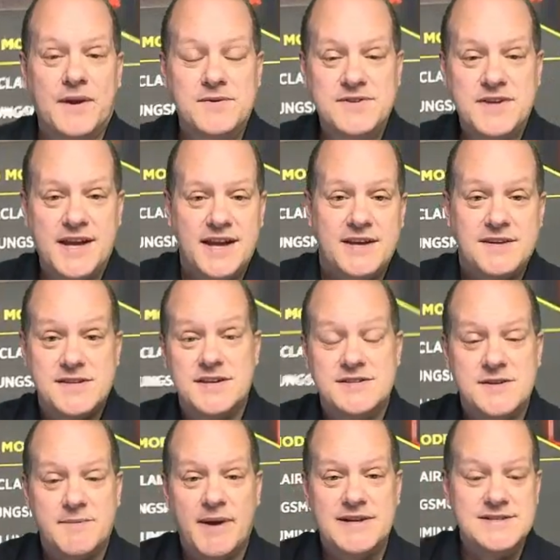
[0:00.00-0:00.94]
those keys
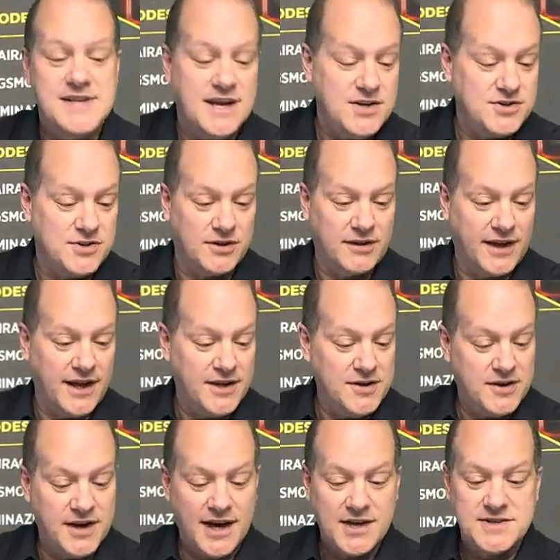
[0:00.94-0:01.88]
into BetAngel, and
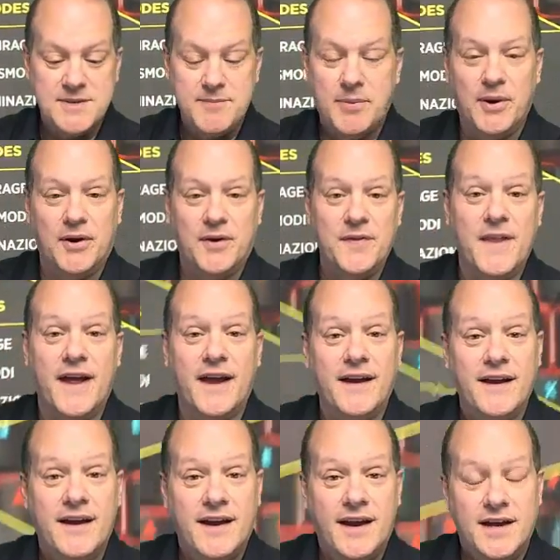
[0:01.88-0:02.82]
you can actually put on
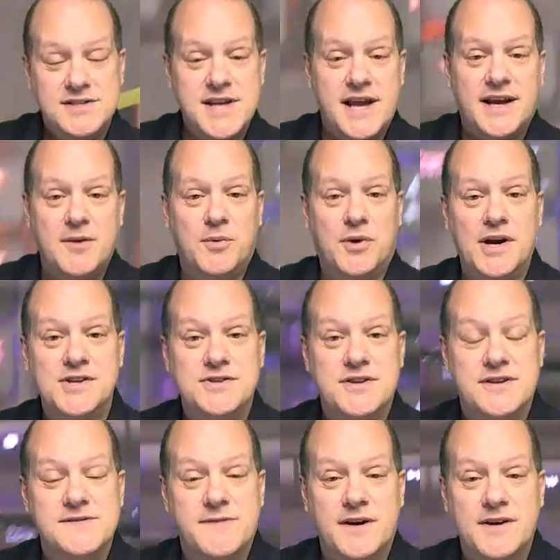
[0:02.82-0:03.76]
there exactly what each
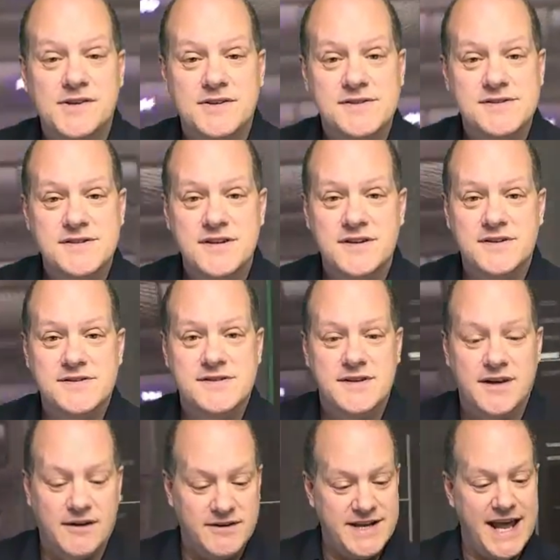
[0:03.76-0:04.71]
of those functions
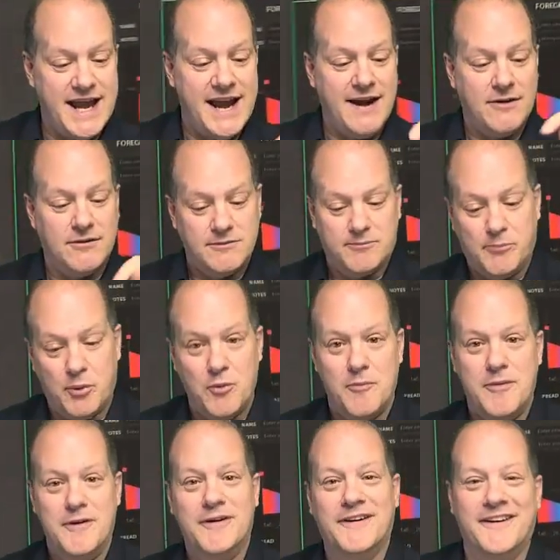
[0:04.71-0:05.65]
does. You know, get out,
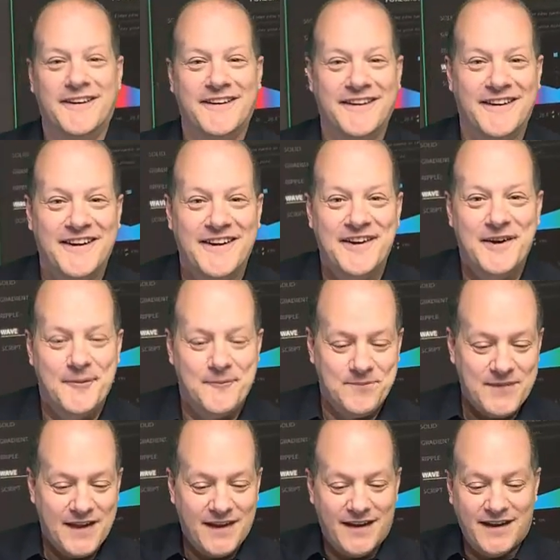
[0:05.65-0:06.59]
boom.
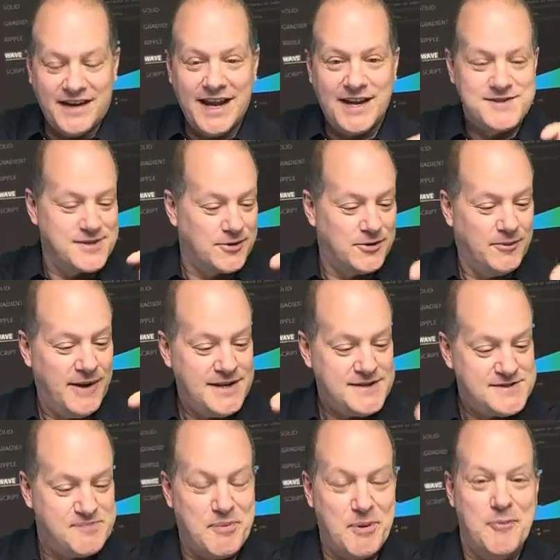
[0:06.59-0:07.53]
Cancel all
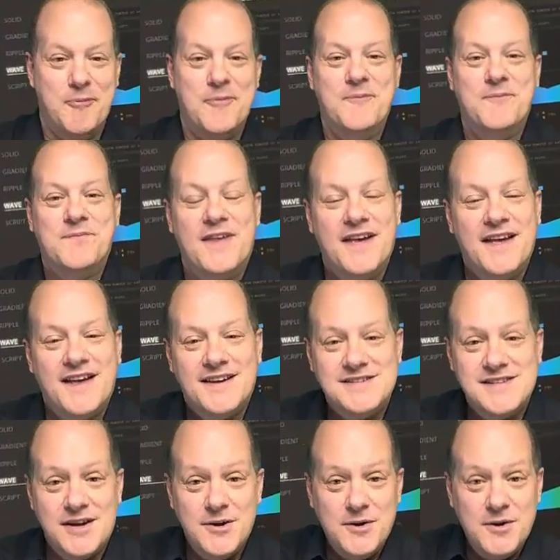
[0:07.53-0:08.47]
bets, boom.
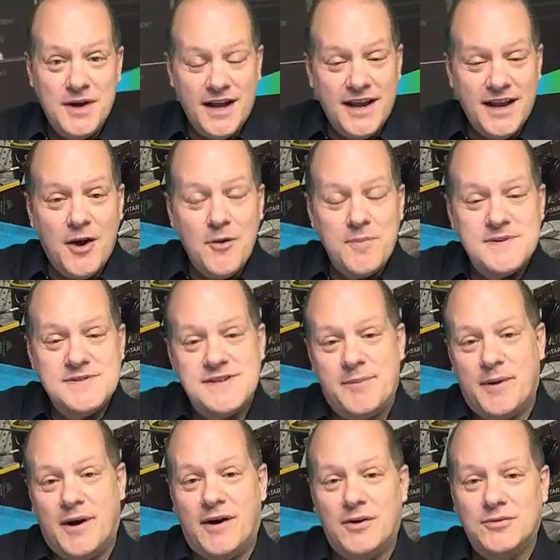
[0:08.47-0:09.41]
So opens
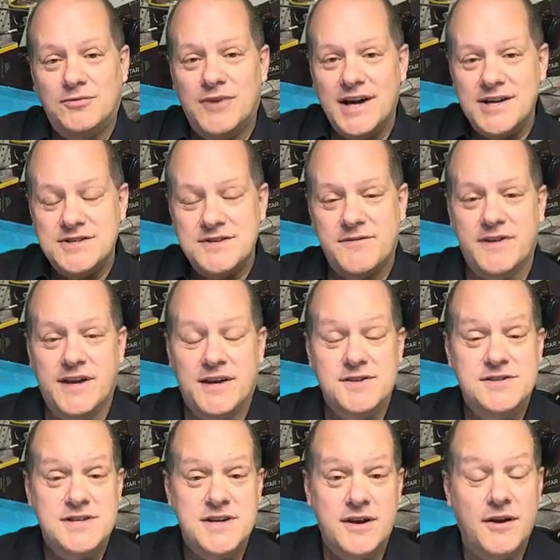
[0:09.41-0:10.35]
up a whole range of
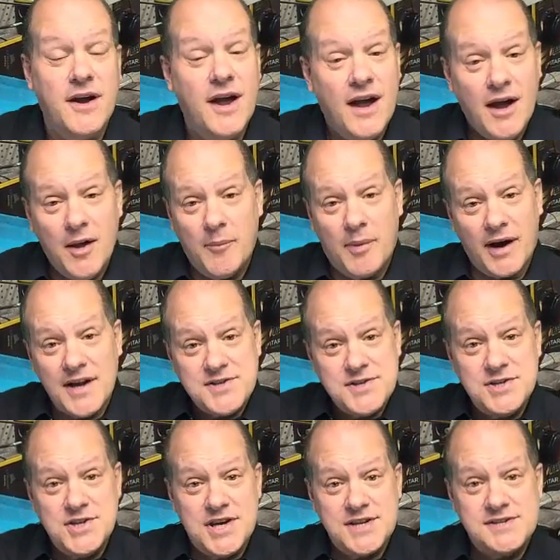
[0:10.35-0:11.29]
things to you. But I
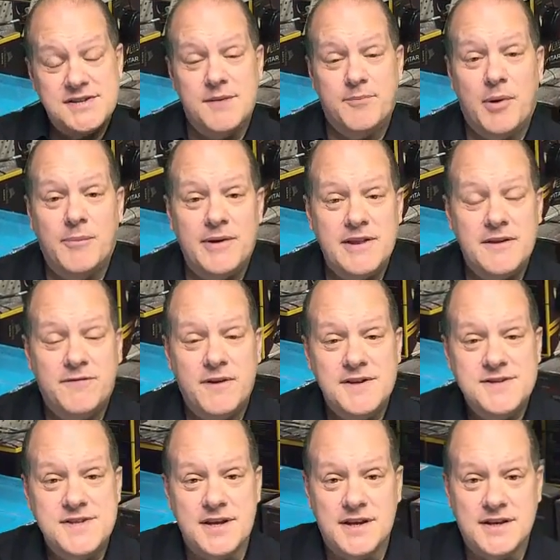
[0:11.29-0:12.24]
suggest that probably the
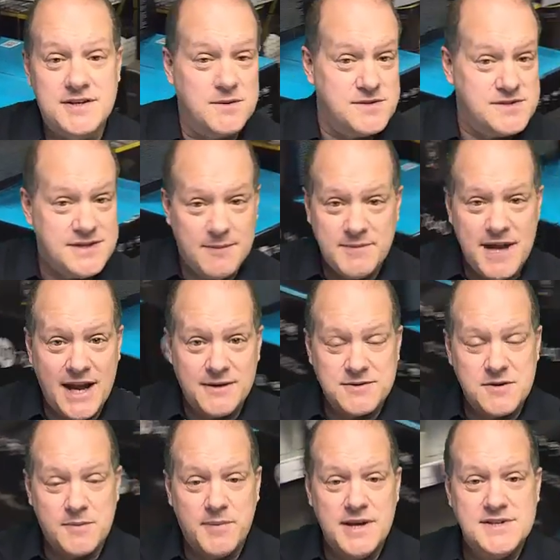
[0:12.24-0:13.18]
first thing you do is nip down
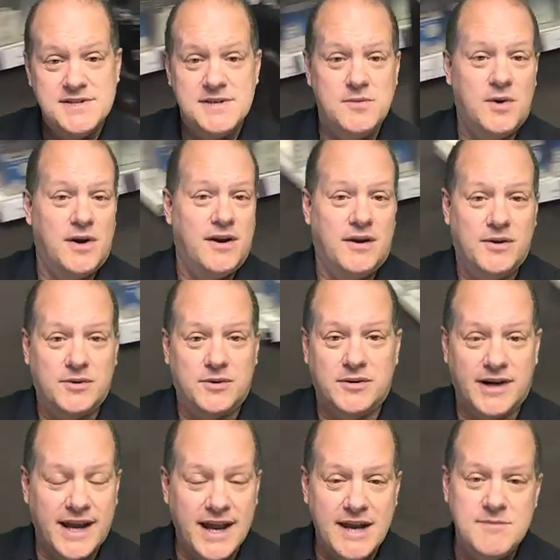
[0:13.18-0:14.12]
to a PC World
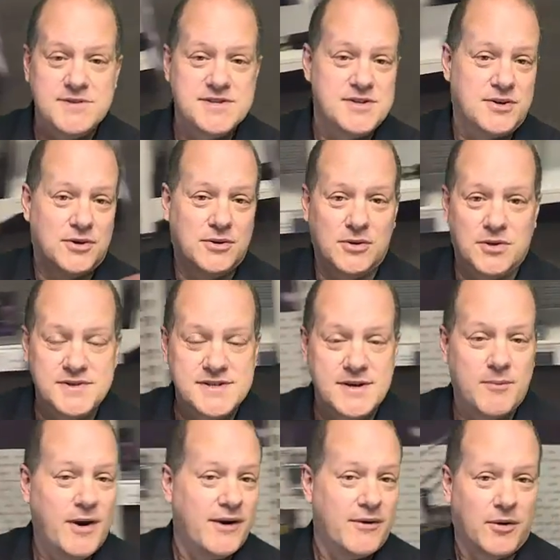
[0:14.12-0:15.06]
or a game store or
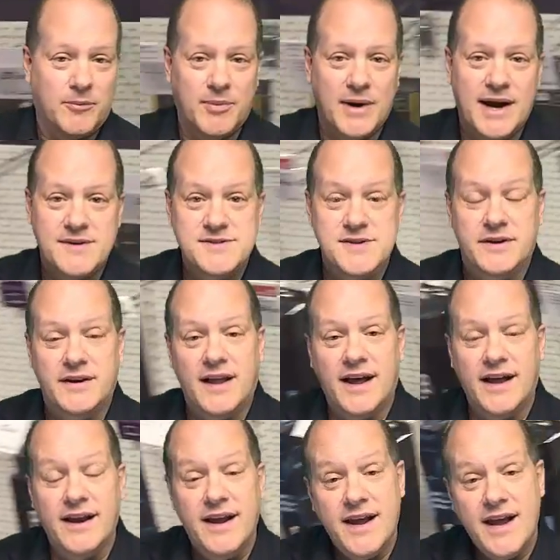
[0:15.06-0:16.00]
somewhere, or browse
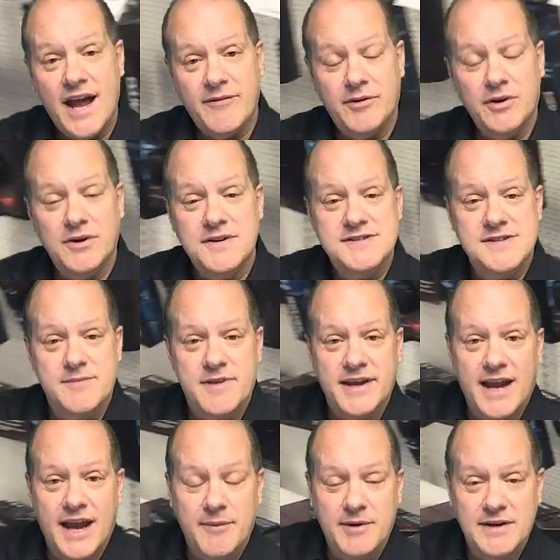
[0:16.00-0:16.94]
online, have a look at some of
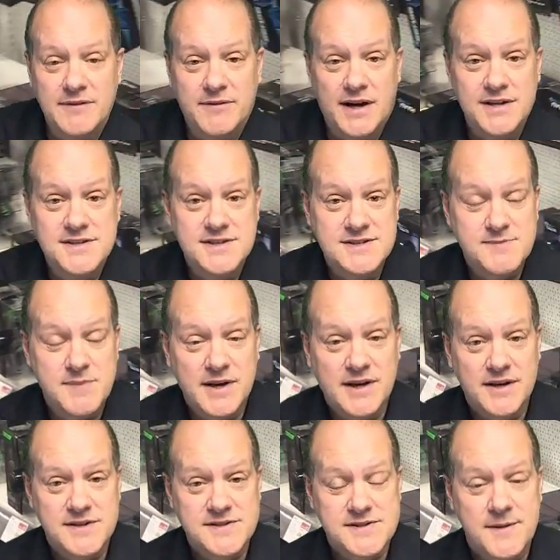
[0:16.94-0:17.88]
the gaming devices,
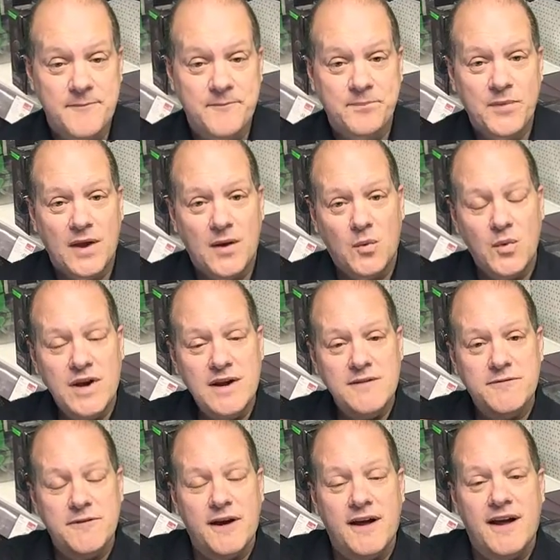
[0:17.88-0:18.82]
because
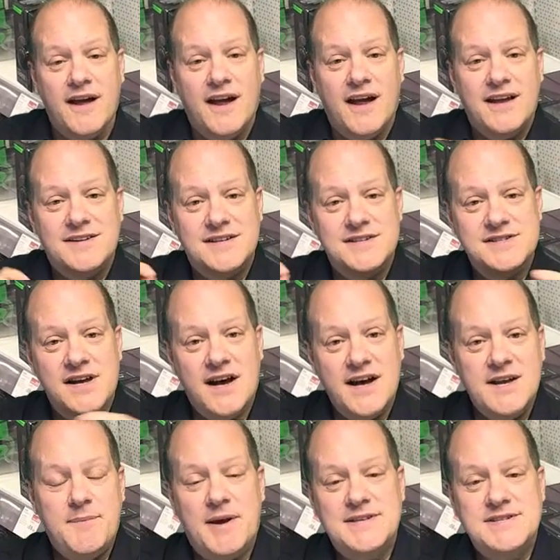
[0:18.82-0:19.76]
we've
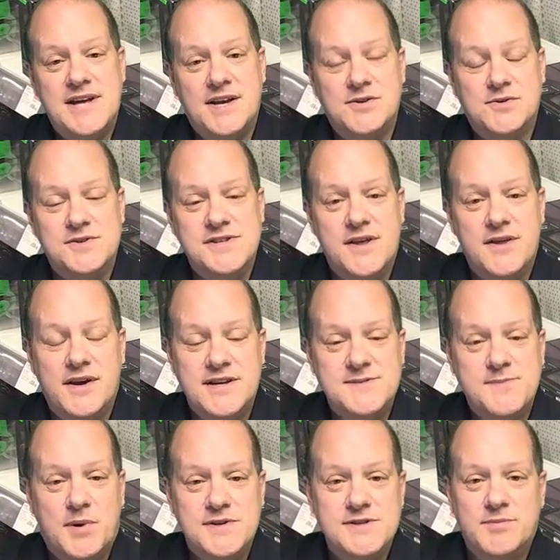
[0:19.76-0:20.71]
designed BetAngel so that
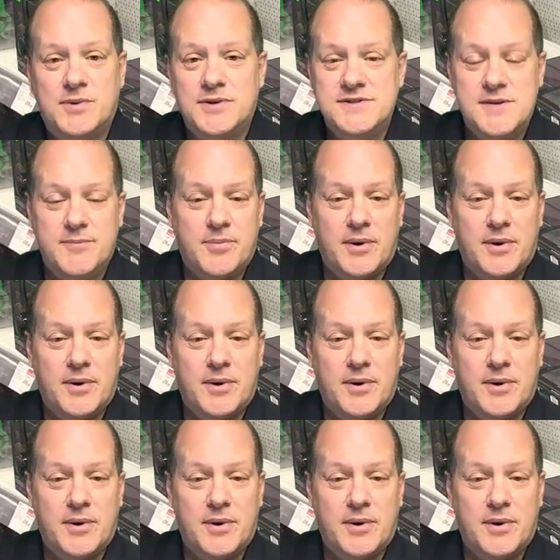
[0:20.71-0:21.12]
it's possible to